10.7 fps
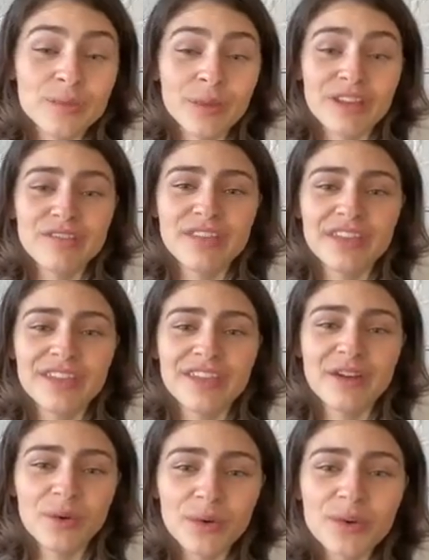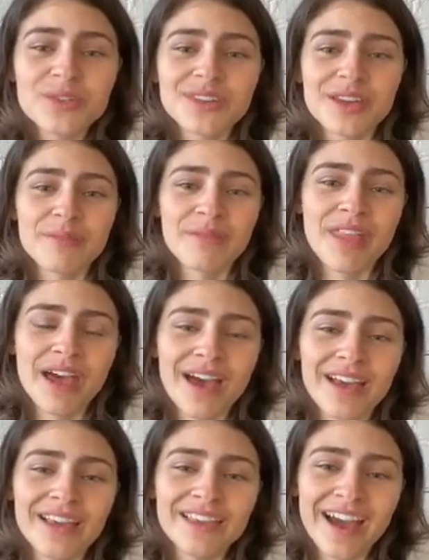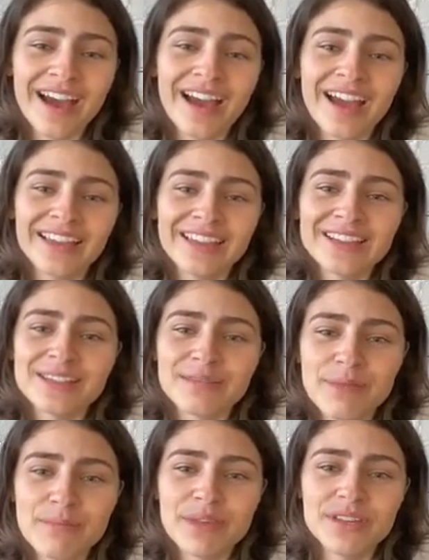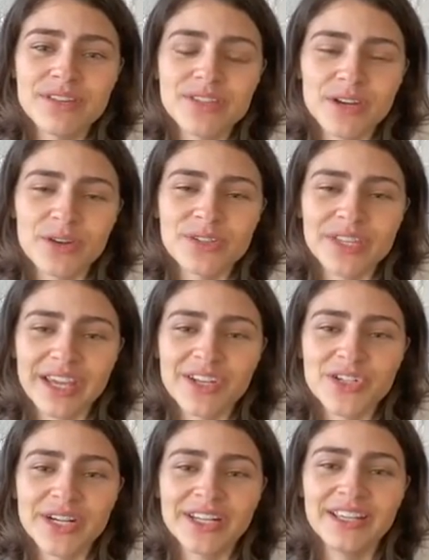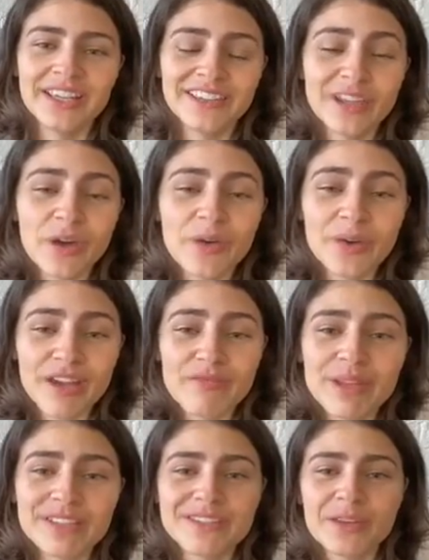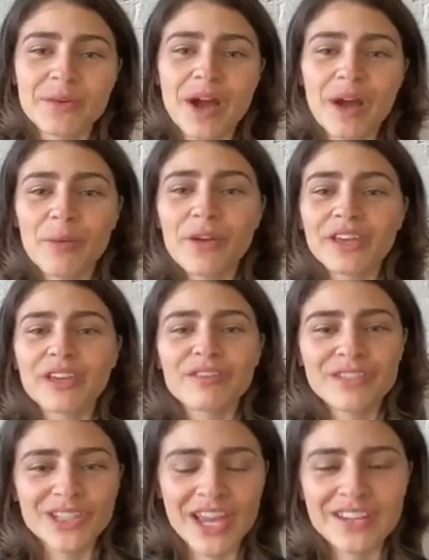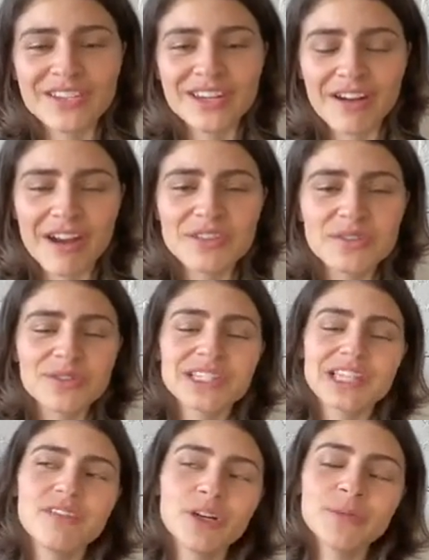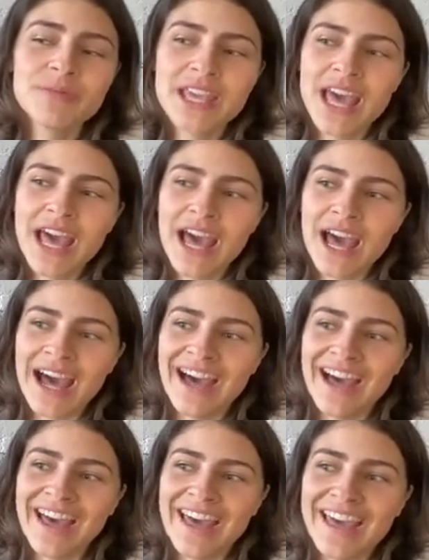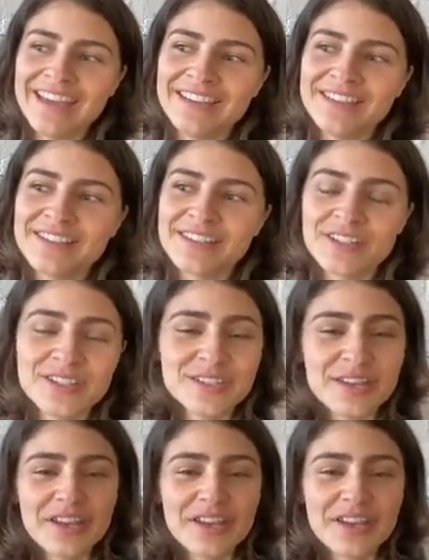one of the awesome young elected members across the country and local government who are working for change at a grassroots level. And just,